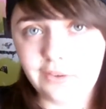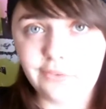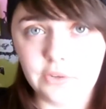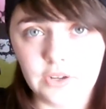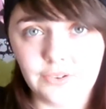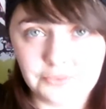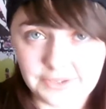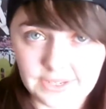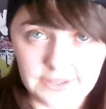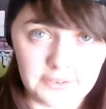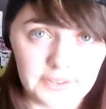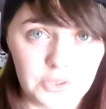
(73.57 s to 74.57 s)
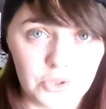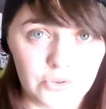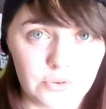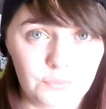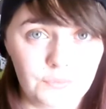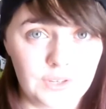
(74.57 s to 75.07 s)
if you don't really like the
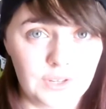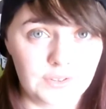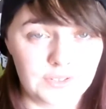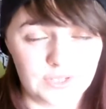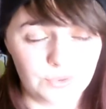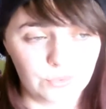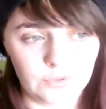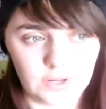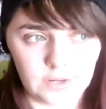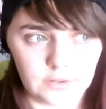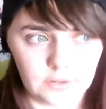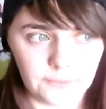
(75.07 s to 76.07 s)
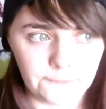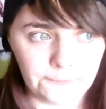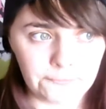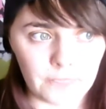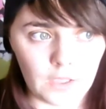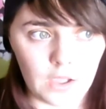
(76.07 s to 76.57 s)
drawing videos. That's all I can
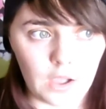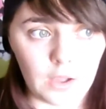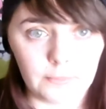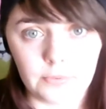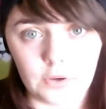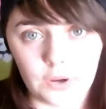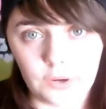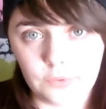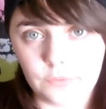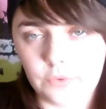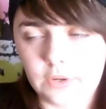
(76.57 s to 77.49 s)
upload for